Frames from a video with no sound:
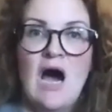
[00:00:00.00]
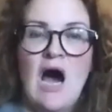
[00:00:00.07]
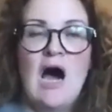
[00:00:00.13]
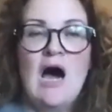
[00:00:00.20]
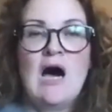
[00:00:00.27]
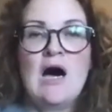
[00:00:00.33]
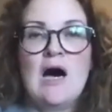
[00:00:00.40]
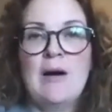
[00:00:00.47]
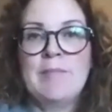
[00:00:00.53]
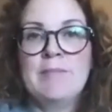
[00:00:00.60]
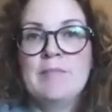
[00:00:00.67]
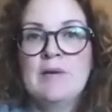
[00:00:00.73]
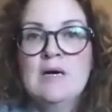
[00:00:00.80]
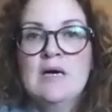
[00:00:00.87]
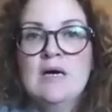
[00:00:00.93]

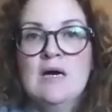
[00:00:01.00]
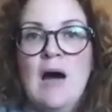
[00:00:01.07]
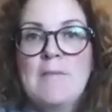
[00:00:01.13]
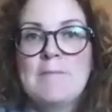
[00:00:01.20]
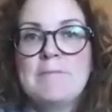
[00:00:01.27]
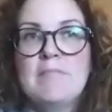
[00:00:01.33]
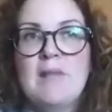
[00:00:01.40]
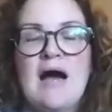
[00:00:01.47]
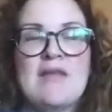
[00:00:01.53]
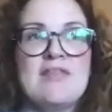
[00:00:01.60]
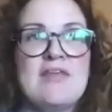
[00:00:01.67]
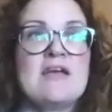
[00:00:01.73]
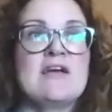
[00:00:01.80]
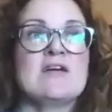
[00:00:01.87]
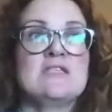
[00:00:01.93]
I
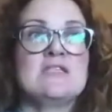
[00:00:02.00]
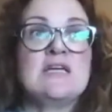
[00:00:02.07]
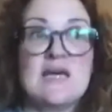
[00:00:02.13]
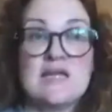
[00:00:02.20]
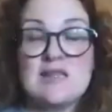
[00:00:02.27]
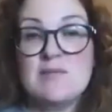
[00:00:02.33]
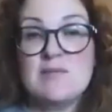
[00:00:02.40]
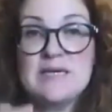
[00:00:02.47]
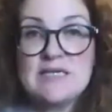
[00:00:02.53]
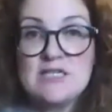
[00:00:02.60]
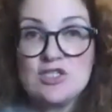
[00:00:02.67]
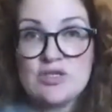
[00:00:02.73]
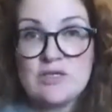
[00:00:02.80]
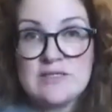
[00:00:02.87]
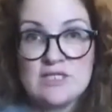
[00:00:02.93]
think to get the
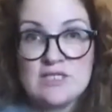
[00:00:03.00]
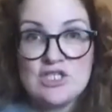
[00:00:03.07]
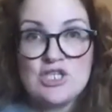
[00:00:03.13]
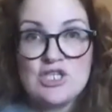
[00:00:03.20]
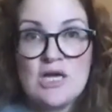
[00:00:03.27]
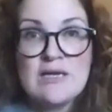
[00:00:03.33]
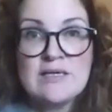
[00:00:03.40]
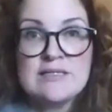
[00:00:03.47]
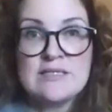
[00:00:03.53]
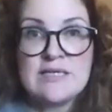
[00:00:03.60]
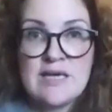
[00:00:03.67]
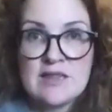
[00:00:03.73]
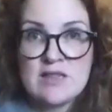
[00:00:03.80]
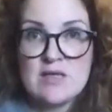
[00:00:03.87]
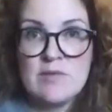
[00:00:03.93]
biggest transition and to
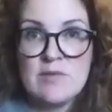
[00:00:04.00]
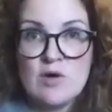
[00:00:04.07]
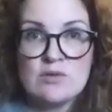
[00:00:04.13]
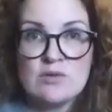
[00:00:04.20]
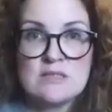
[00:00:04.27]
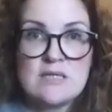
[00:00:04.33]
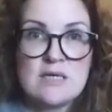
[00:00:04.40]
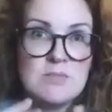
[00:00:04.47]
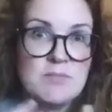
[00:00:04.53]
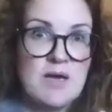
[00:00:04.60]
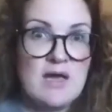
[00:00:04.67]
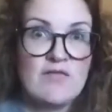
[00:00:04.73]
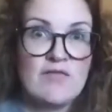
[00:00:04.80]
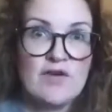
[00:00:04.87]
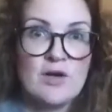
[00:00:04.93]
get the most like
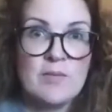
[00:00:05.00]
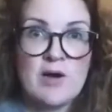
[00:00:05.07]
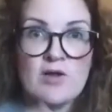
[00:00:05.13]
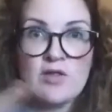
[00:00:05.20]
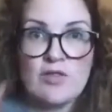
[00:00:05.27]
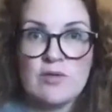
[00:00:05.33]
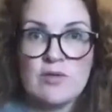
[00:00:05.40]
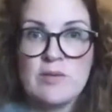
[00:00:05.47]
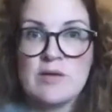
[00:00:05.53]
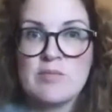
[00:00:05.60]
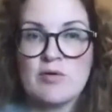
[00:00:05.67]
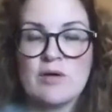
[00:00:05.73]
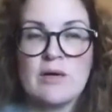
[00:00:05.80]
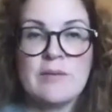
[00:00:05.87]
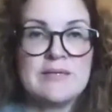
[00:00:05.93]
bang for your buck, the 3-month
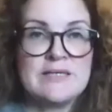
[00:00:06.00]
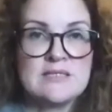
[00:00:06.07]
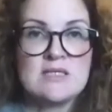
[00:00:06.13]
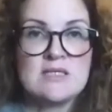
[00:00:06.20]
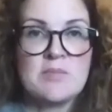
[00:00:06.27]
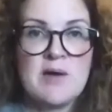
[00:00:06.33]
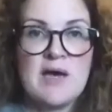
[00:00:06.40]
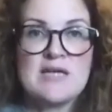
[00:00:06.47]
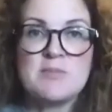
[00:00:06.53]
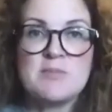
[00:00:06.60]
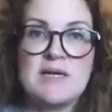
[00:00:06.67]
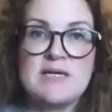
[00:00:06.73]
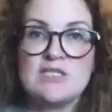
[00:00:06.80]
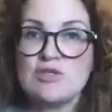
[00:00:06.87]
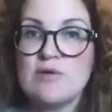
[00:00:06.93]
program is the best, but
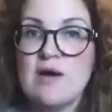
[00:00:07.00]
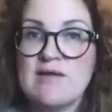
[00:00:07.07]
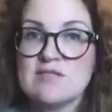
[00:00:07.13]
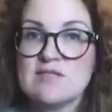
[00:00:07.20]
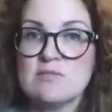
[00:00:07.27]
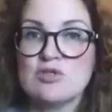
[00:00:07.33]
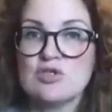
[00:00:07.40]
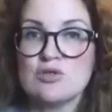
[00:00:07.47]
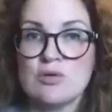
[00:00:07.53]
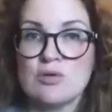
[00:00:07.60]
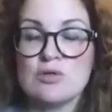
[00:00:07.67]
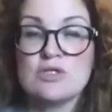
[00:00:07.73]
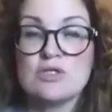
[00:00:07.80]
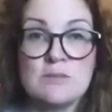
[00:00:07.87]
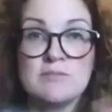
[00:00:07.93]
I do have some
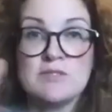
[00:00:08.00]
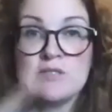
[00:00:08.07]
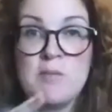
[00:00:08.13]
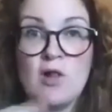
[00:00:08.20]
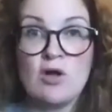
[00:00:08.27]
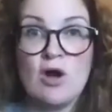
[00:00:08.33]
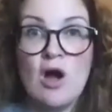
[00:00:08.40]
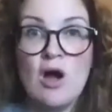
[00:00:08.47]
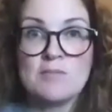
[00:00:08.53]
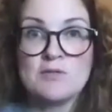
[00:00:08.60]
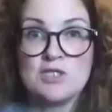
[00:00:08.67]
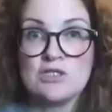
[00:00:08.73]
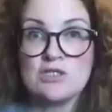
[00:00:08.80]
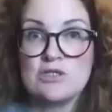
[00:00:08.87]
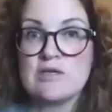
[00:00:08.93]
smaller
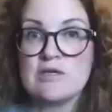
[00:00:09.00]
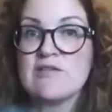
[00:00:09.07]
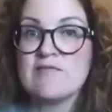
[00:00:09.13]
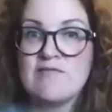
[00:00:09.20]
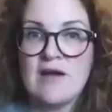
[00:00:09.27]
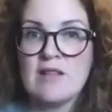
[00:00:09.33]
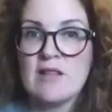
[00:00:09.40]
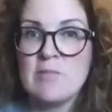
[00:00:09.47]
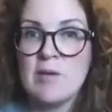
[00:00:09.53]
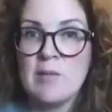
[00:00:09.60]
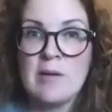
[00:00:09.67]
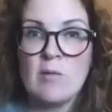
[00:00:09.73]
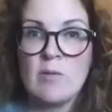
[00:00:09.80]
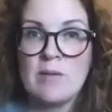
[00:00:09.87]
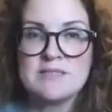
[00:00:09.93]
options. So you can find them on
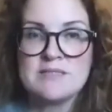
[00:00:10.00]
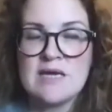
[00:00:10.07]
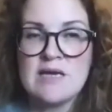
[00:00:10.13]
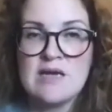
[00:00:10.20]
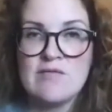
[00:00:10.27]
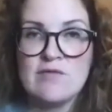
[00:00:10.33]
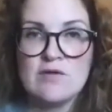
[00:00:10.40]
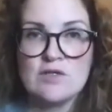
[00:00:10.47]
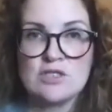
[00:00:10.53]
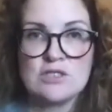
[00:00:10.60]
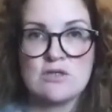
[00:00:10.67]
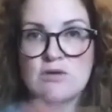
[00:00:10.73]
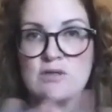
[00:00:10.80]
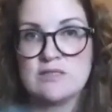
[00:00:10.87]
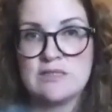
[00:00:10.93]
my website if you
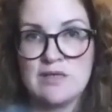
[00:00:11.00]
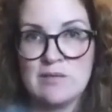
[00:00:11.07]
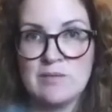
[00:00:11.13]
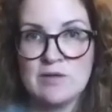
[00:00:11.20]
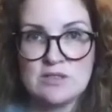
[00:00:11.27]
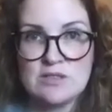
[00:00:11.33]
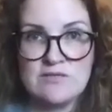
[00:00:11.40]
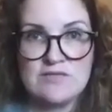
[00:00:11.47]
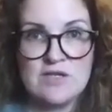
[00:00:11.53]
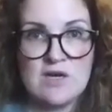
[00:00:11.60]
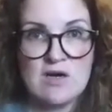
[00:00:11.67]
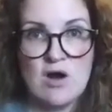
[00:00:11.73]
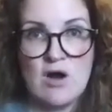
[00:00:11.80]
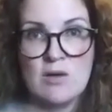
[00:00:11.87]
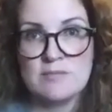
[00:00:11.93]
just go to
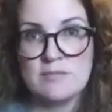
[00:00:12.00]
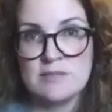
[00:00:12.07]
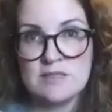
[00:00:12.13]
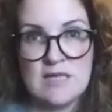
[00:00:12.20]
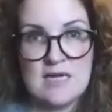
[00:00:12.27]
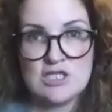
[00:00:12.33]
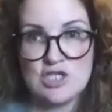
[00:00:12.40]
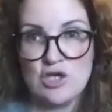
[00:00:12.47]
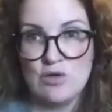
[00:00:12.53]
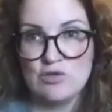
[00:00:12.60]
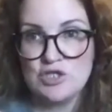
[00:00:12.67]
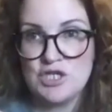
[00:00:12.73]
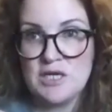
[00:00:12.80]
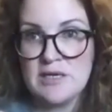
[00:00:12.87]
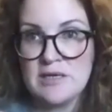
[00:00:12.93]

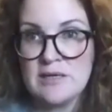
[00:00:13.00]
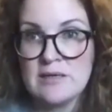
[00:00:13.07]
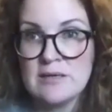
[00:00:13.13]
sarahmertzlufft.com/coaching.